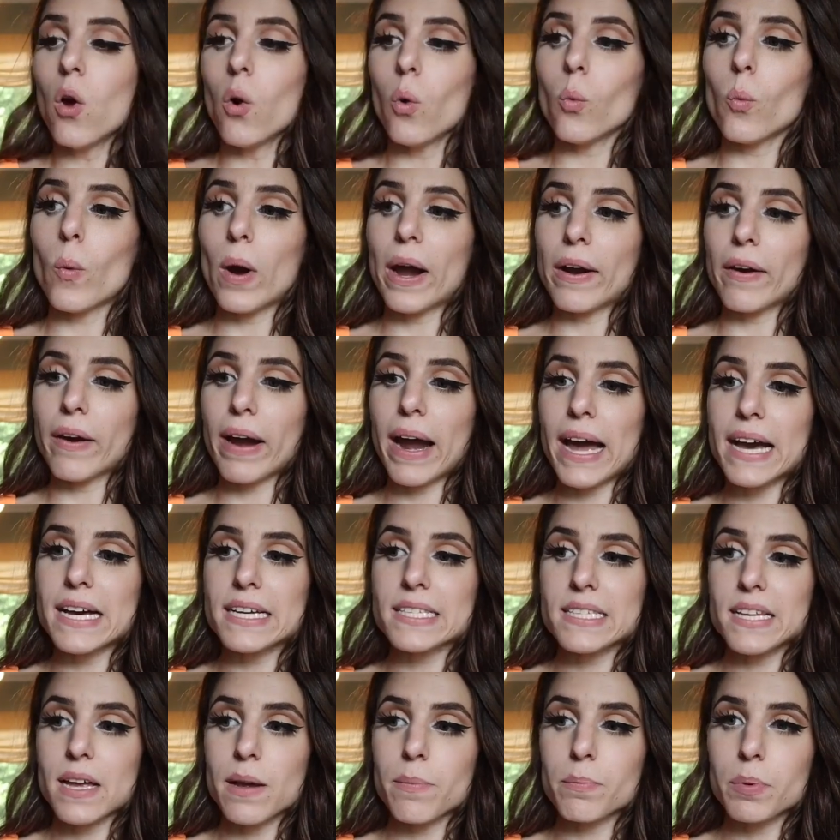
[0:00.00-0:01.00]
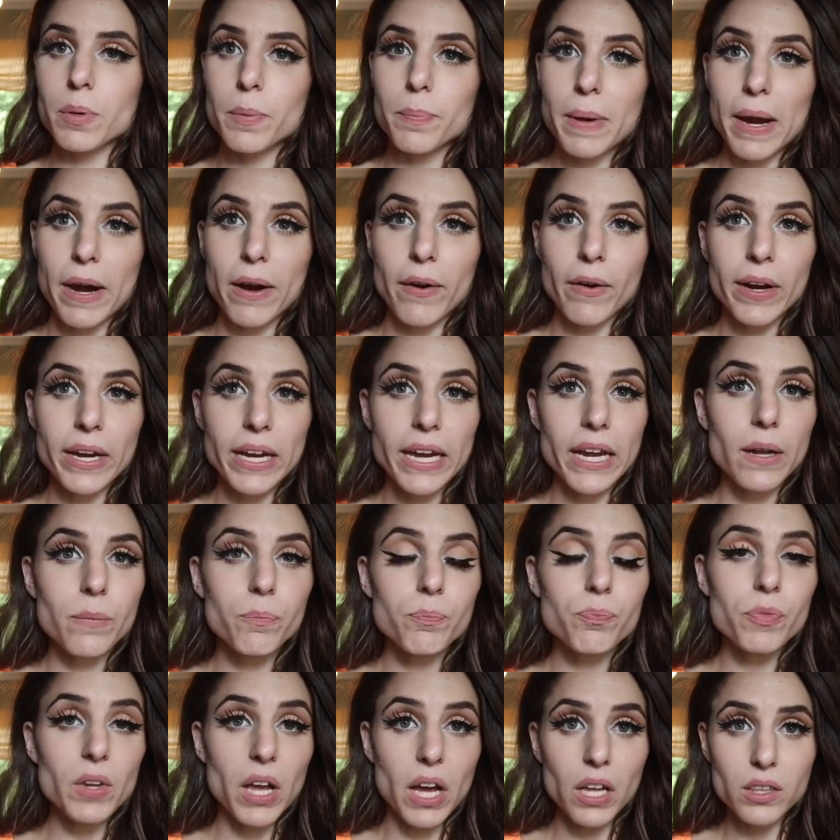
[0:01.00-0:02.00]
whereas I'm preparing it
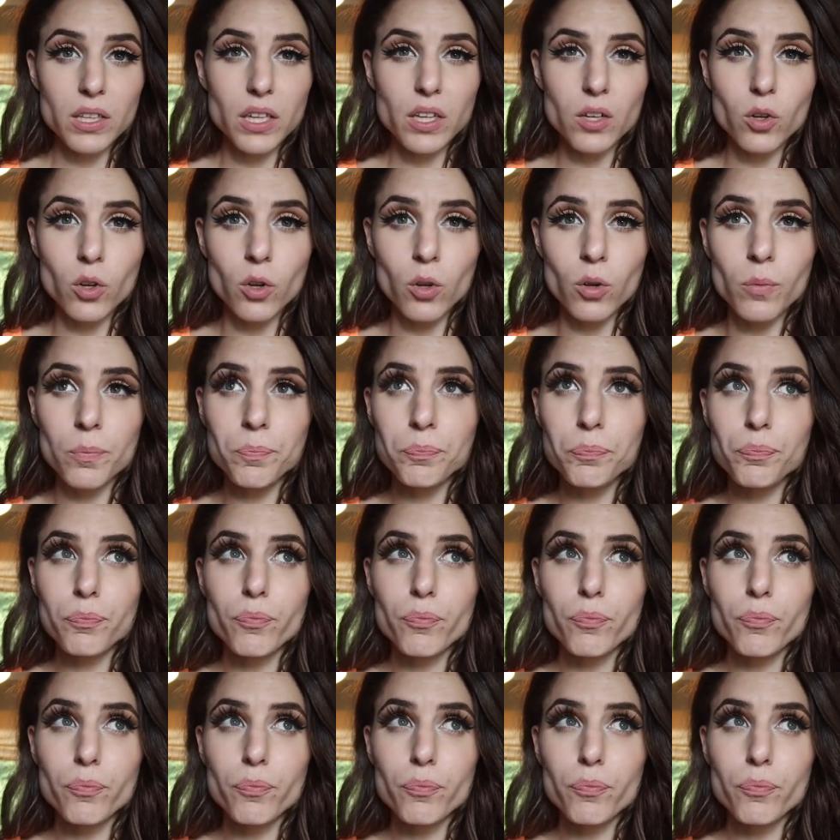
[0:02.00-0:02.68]
a little